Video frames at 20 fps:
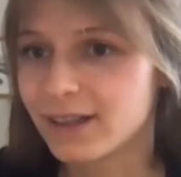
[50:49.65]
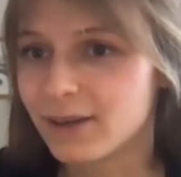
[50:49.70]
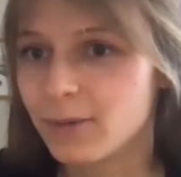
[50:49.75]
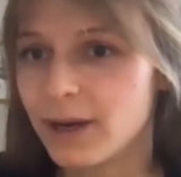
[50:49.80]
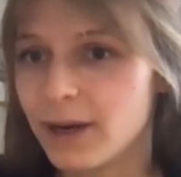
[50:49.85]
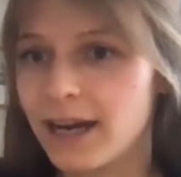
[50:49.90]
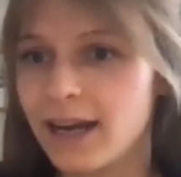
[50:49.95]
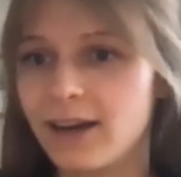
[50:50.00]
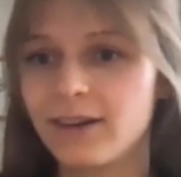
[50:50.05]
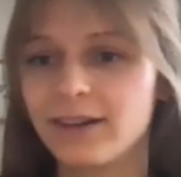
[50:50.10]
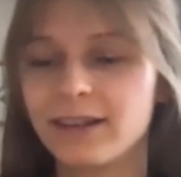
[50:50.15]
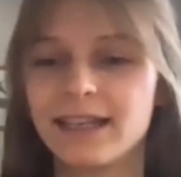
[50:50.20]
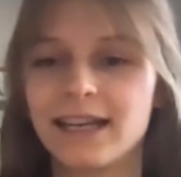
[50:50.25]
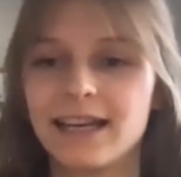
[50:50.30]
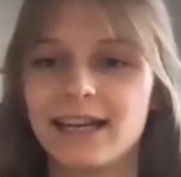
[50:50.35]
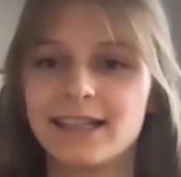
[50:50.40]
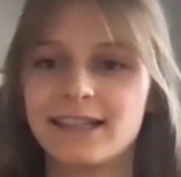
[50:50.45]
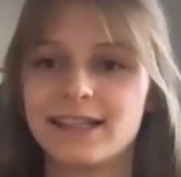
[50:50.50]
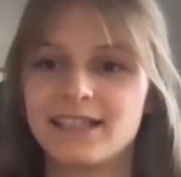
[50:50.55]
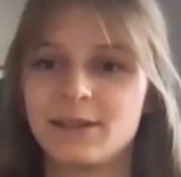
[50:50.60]
Wow.
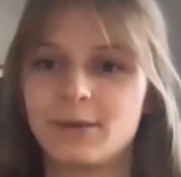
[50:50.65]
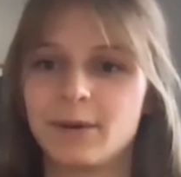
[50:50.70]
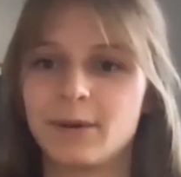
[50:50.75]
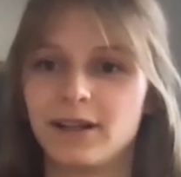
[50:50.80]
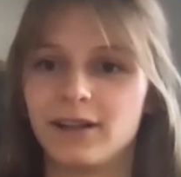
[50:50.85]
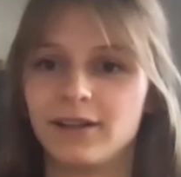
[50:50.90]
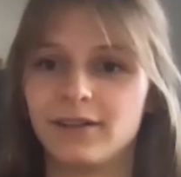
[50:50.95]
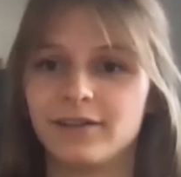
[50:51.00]
Yeah, it's 12.